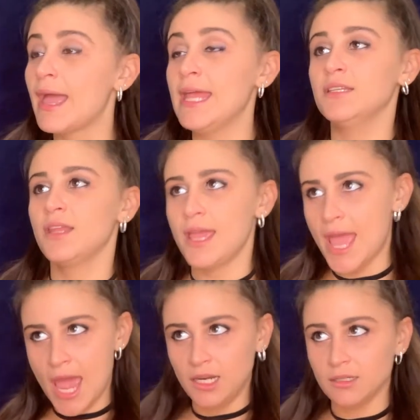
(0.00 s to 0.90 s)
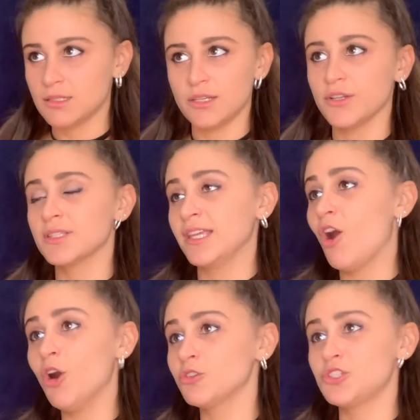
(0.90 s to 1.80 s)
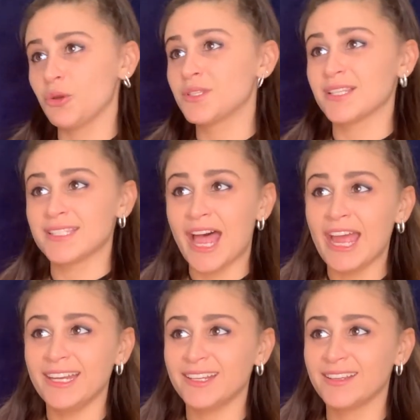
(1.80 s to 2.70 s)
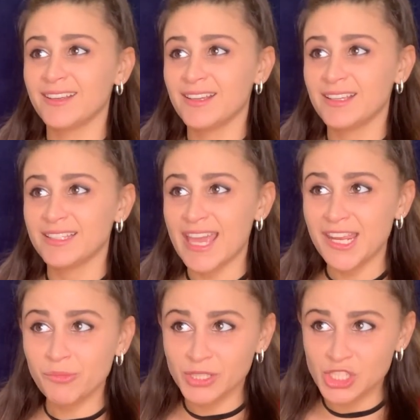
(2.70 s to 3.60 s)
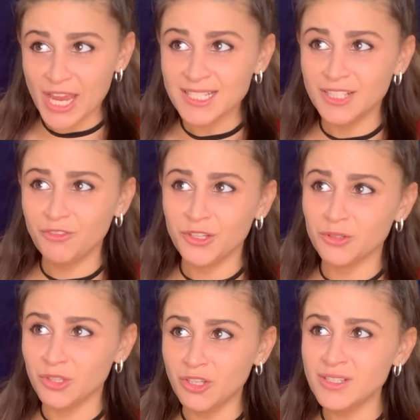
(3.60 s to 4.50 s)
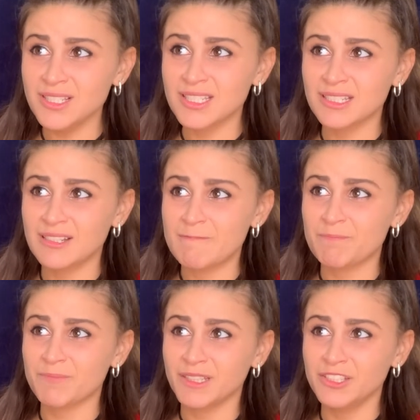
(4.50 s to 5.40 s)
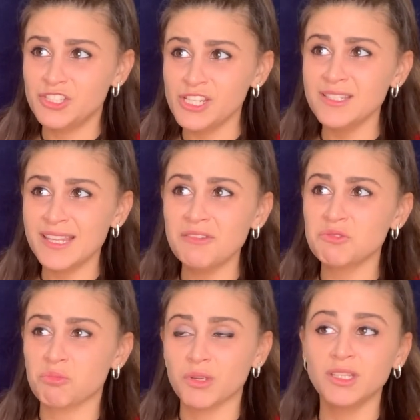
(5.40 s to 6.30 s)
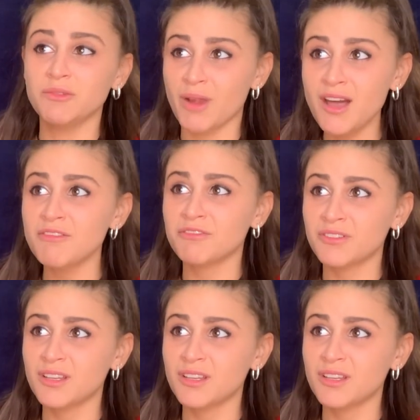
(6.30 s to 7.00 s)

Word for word: And Anna, seriously, all jokes aside, getting rejected for your looks legit sounds really rough.